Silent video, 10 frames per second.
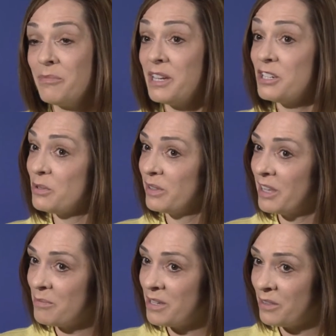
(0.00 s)
days she would
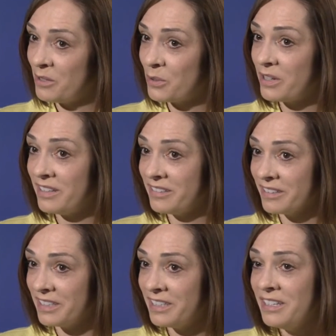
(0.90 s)
let me in the door
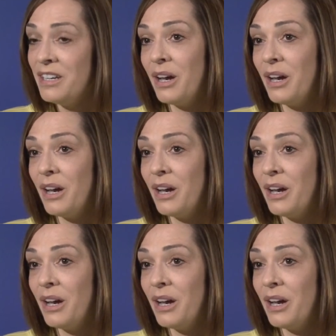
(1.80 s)
easily.